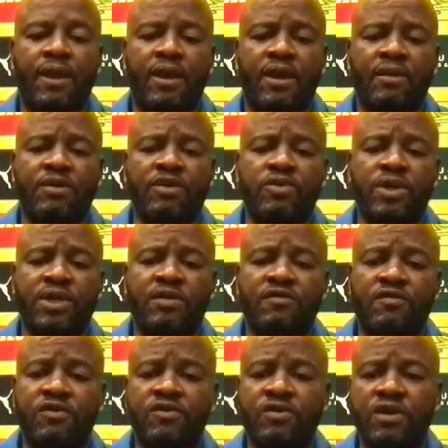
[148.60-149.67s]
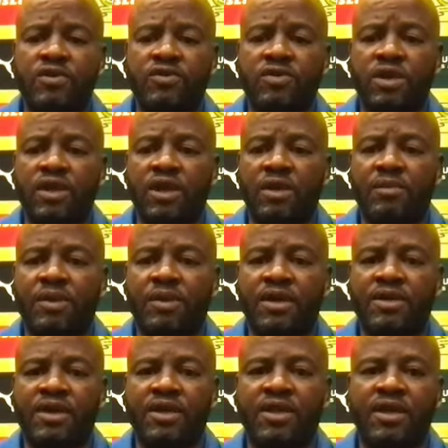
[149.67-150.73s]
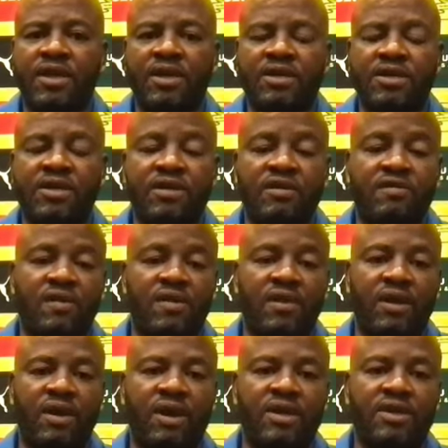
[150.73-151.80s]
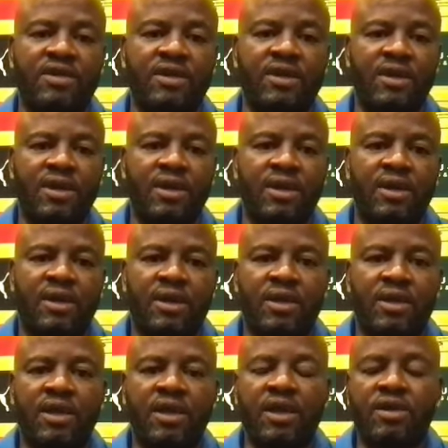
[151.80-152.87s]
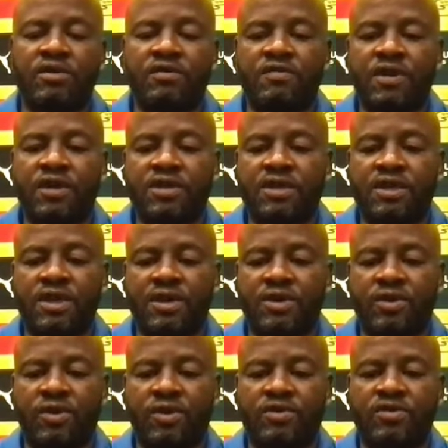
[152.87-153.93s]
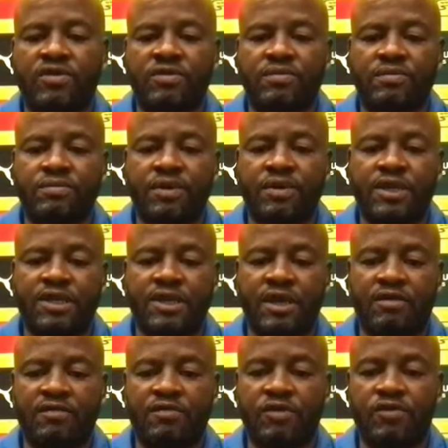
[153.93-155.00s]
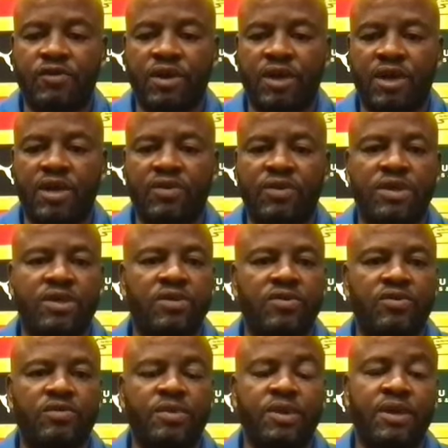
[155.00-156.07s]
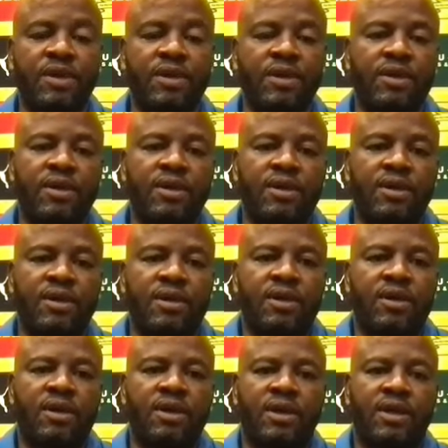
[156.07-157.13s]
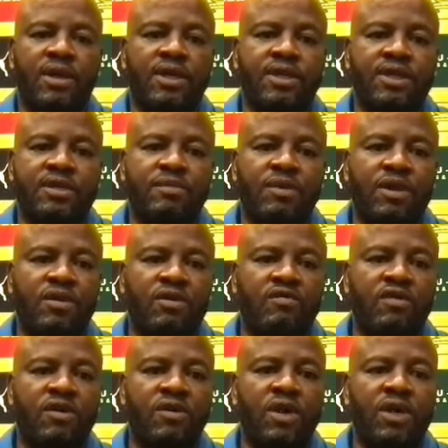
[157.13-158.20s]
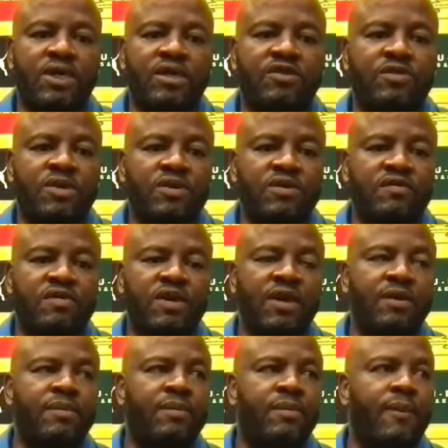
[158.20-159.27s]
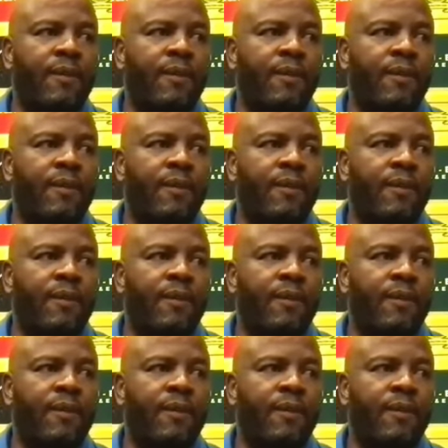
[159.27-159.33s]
Kemet was unfortunate to hit the upright. I think he did everything right at the end of that cross, but unfortunately it was not to be. That's my overall assessment of the game.